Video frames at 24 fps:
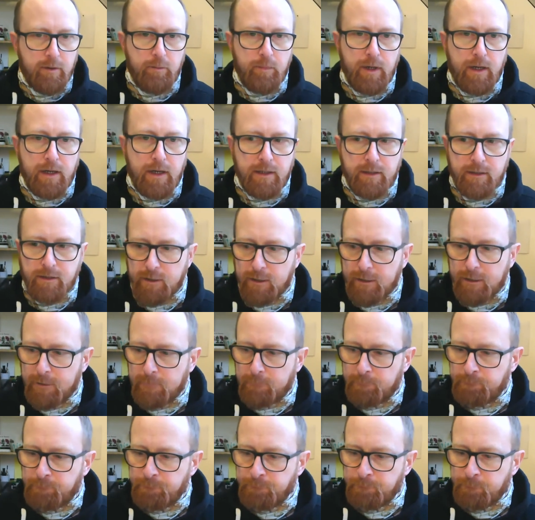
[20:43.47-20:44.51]
but
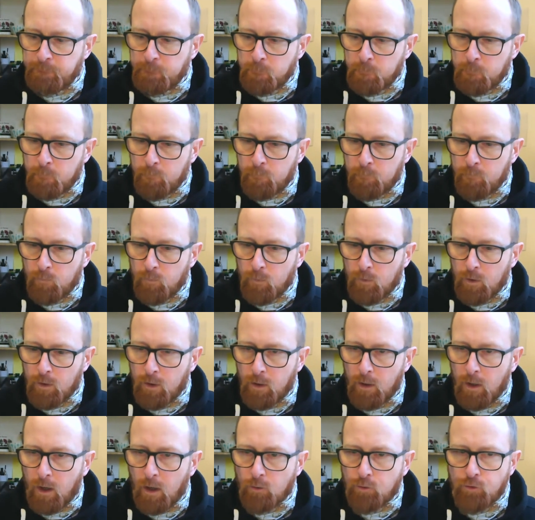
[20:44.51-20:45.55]

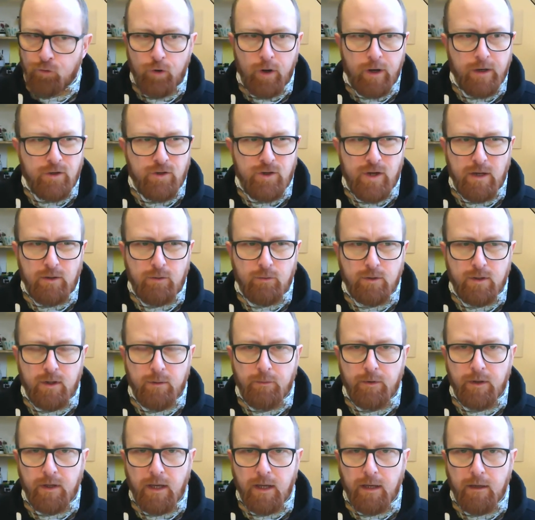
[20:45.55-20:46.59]
I'll try and schedule
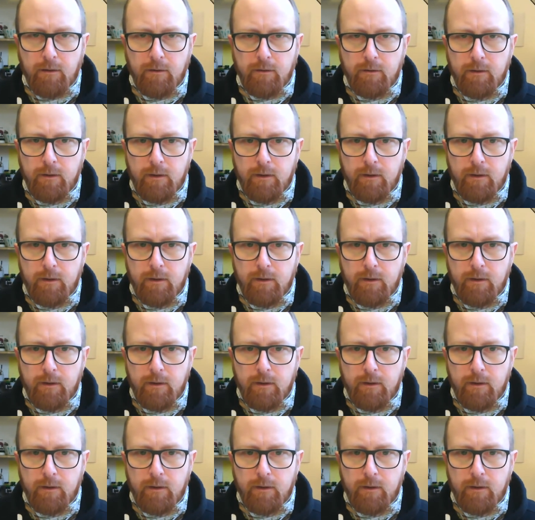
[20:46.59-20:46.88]
something in.